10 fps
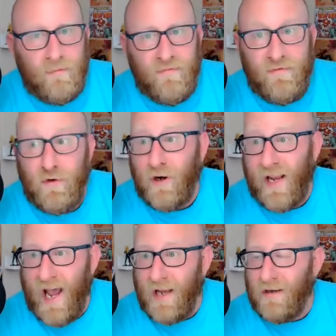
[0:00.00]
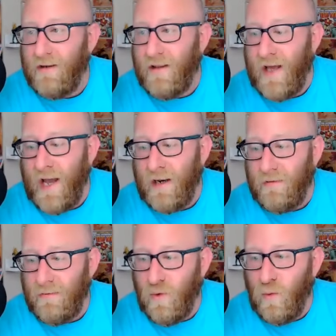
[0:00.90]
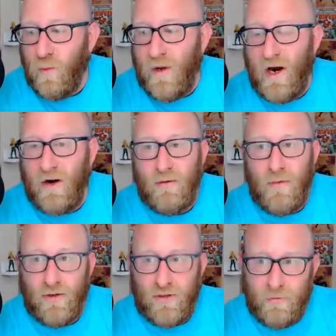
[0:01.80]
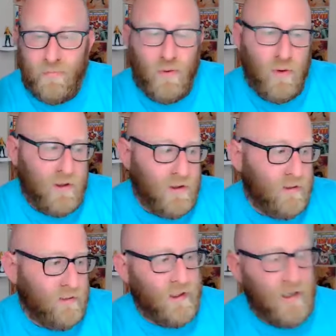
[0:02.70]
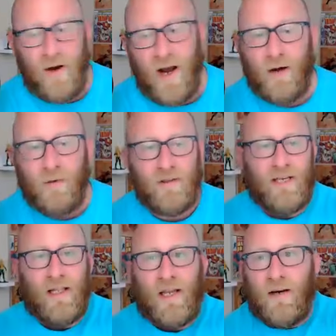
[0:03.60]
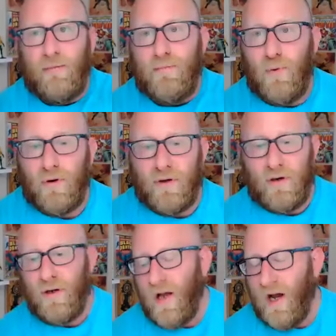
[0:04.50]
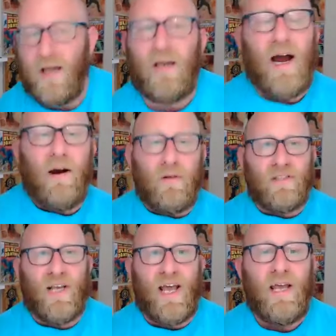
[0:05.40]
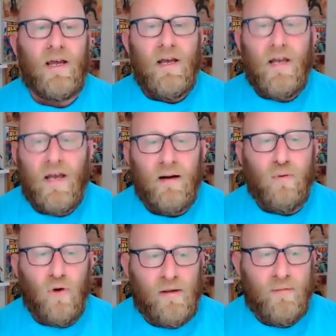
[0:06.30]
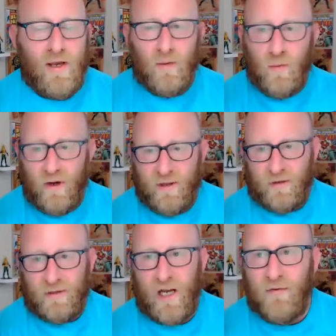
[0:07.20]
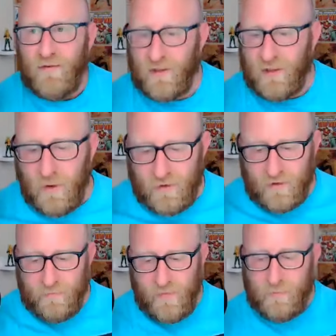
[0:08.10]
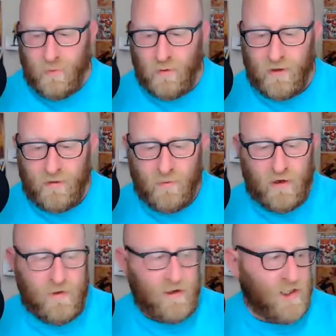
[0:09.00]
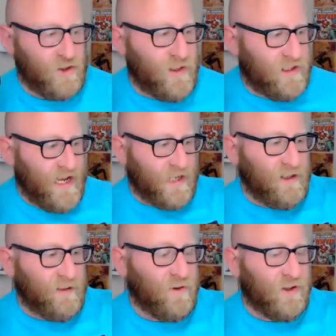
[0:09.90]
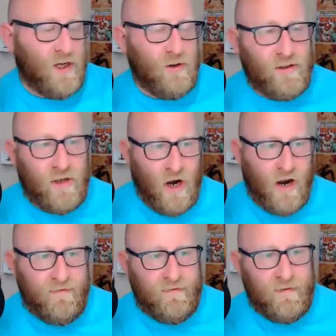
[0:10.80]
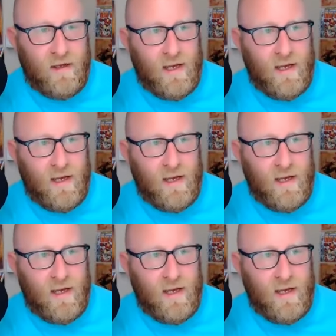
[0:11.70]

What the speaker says: forget that we are the most important. I always say like and I always say an appointment with yourself is the most important appointment, because we tend to put those off